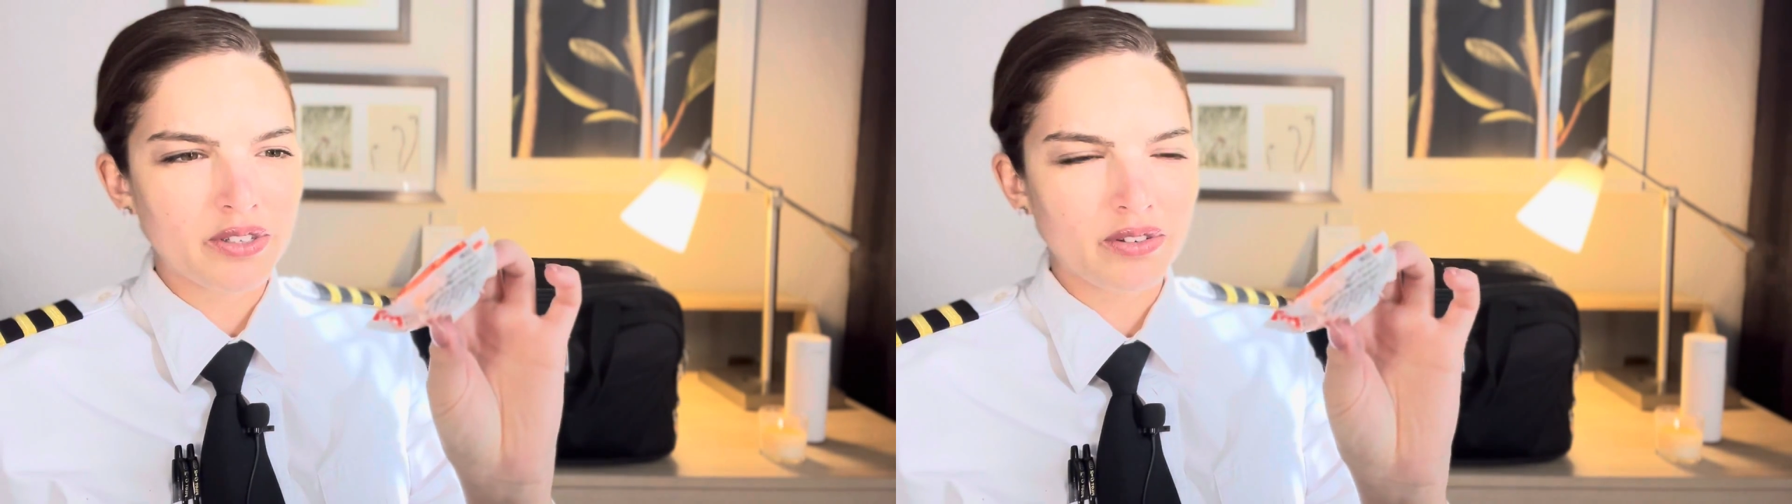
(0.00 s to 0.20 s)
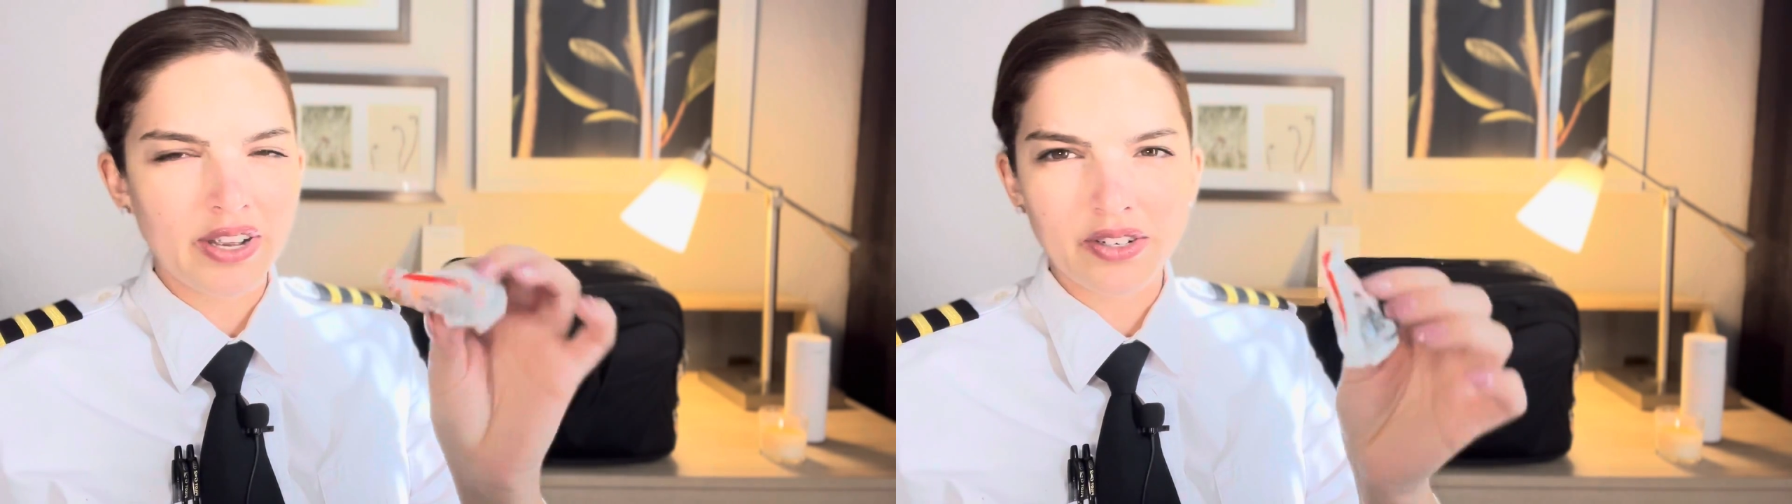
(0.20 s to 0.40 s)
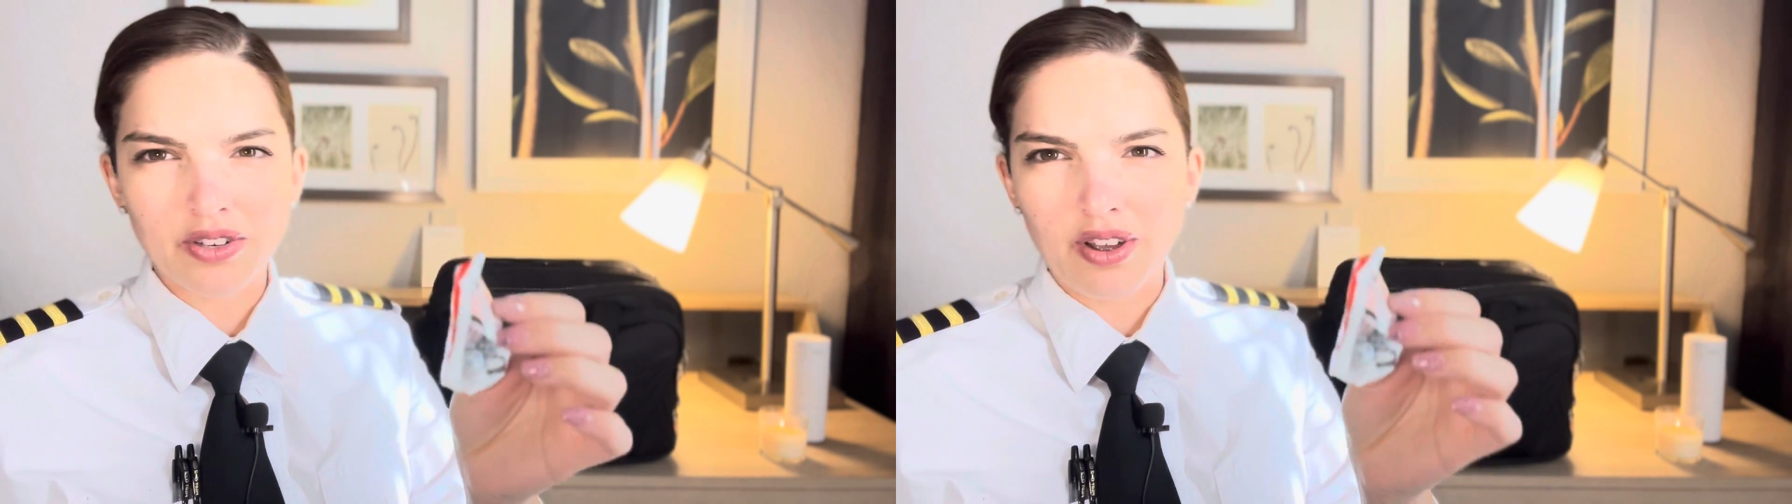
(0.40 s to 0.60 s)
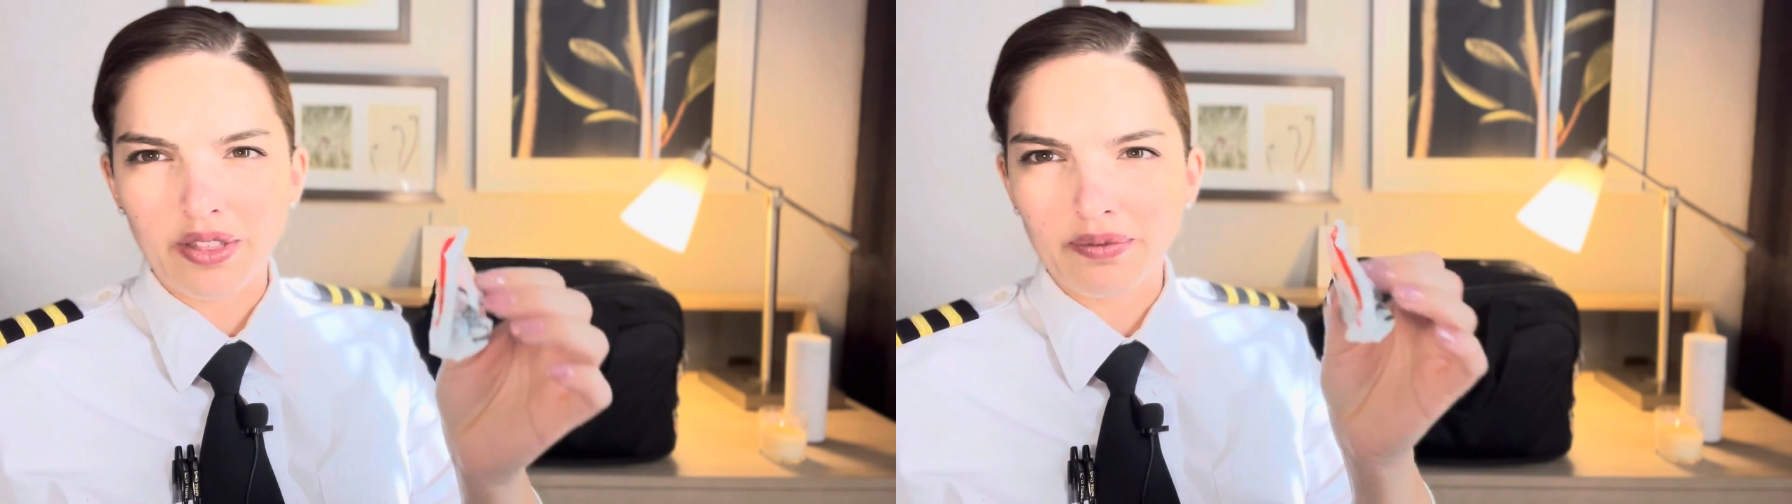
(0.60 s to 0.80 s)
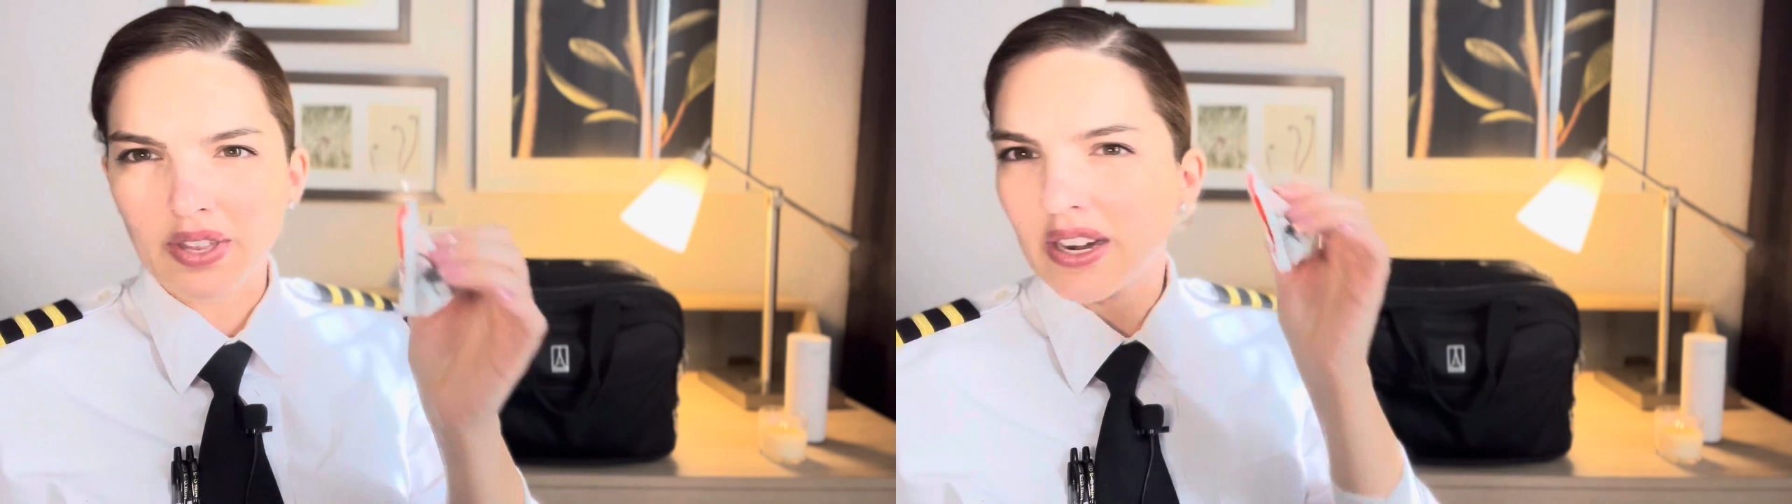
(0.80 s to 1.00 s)
so I just call
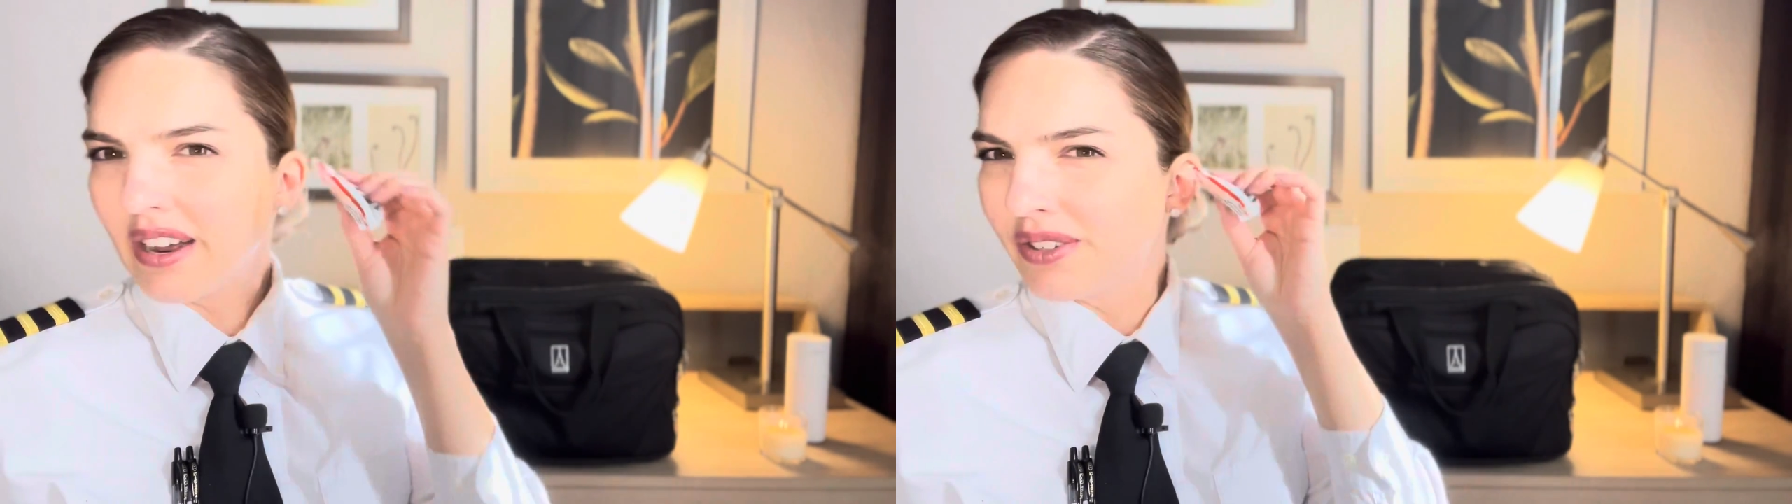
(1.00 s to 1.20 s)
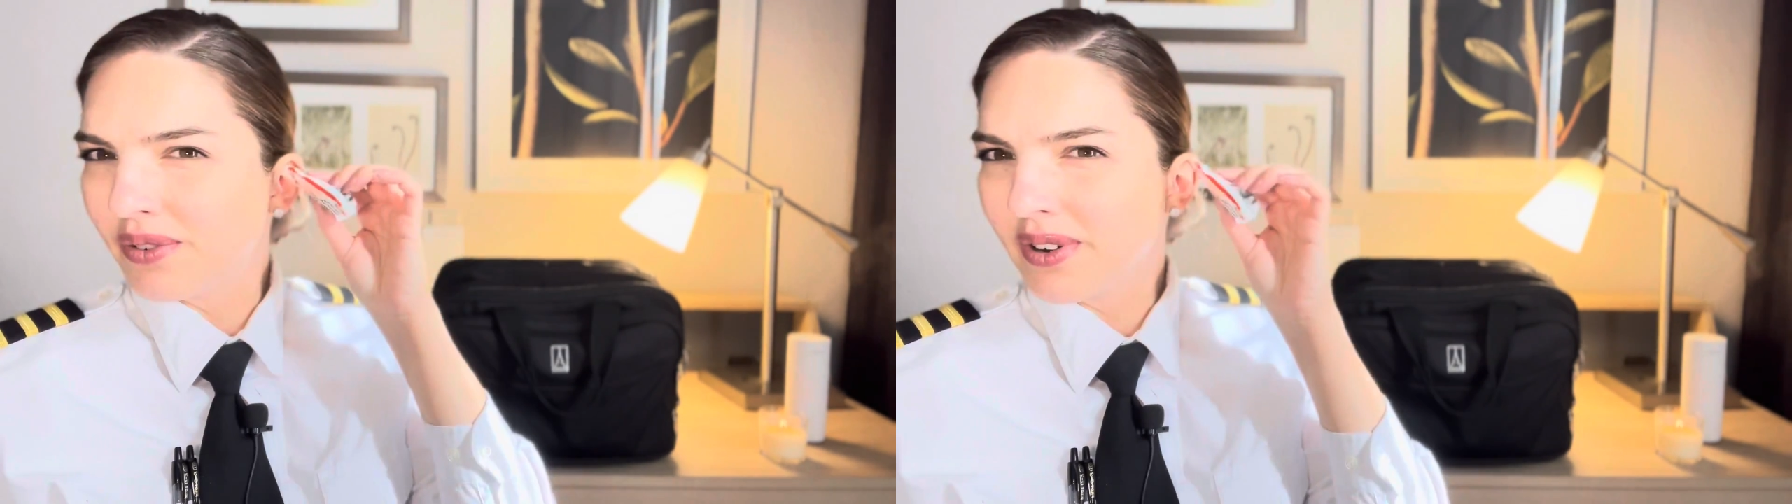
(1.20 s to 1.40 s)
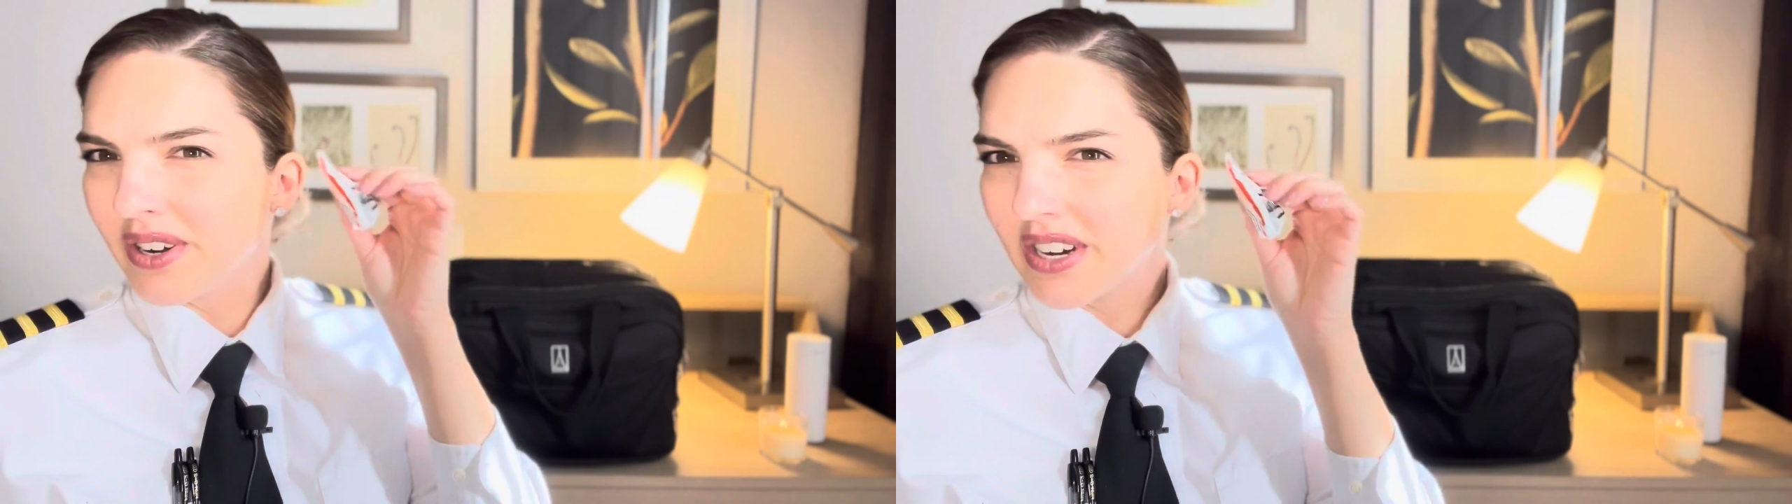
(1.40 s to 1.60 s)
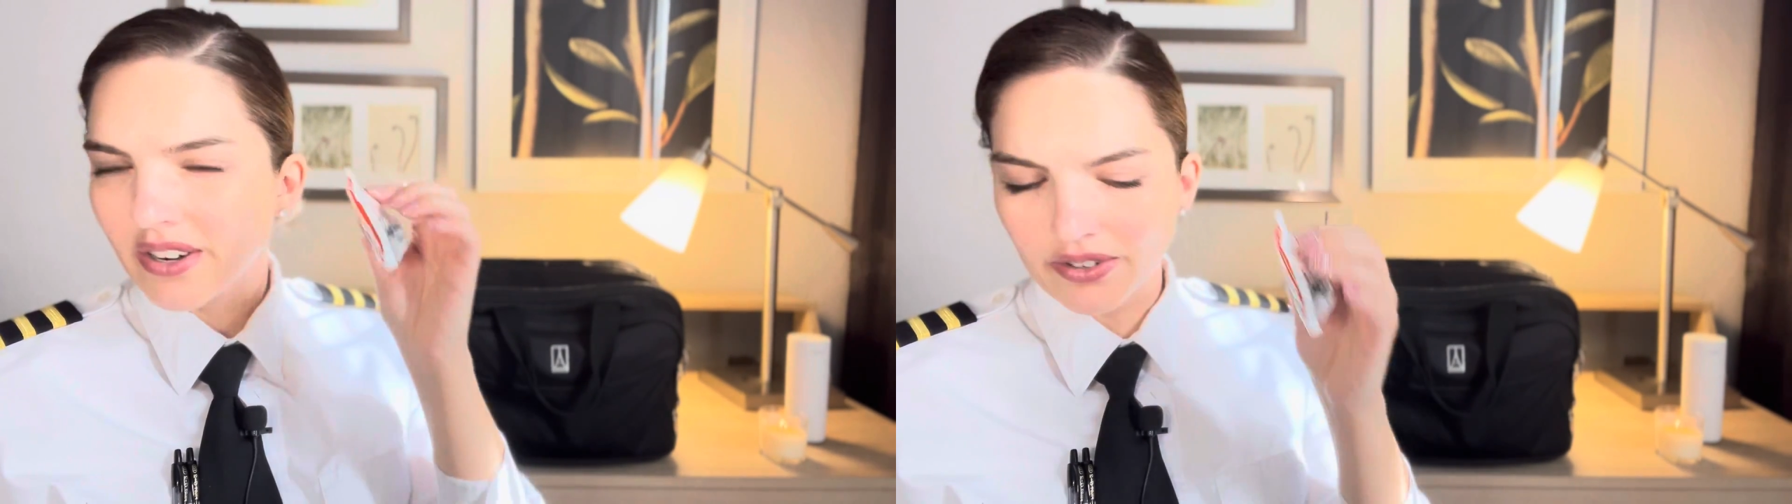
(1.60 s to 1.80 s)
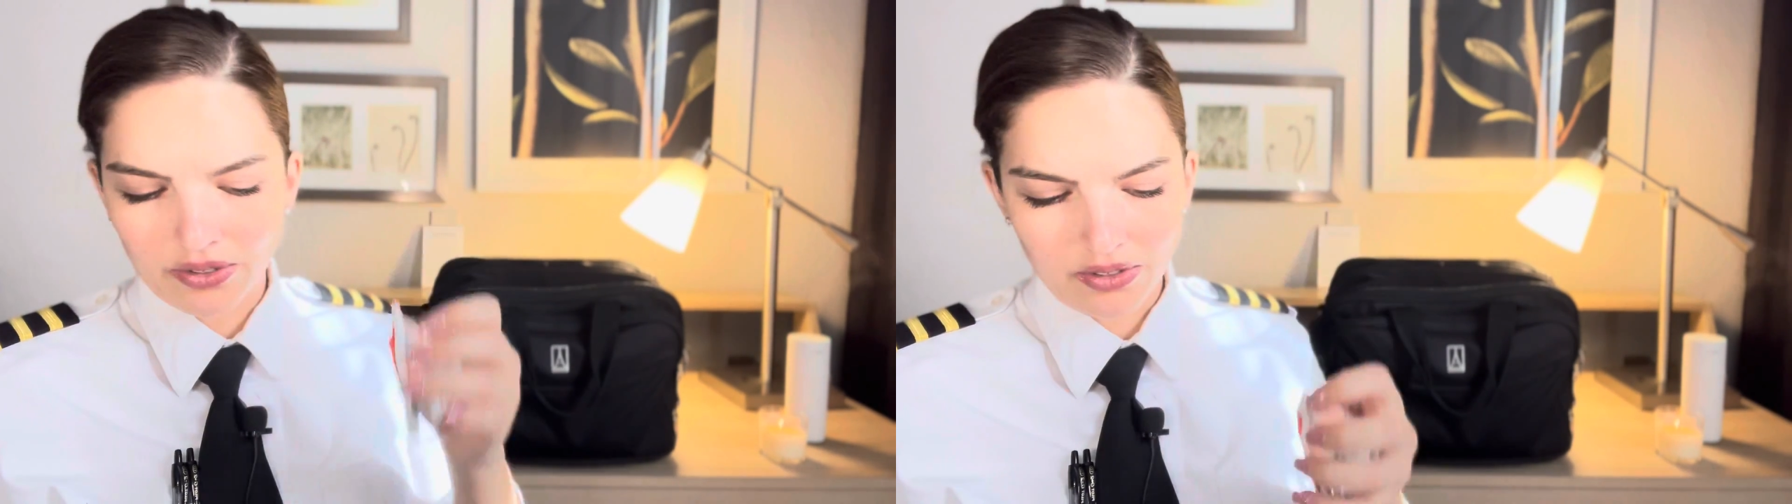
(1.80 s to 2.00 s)
them that now. It's for your
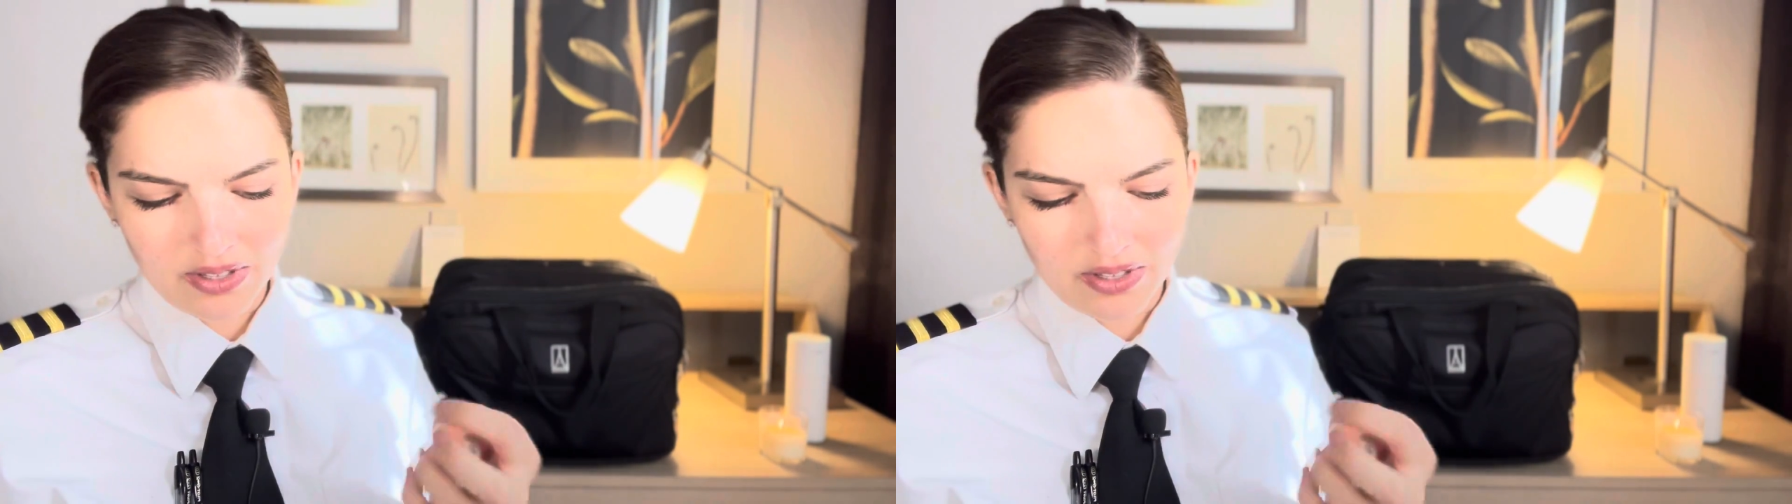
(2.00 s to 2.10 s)
ears.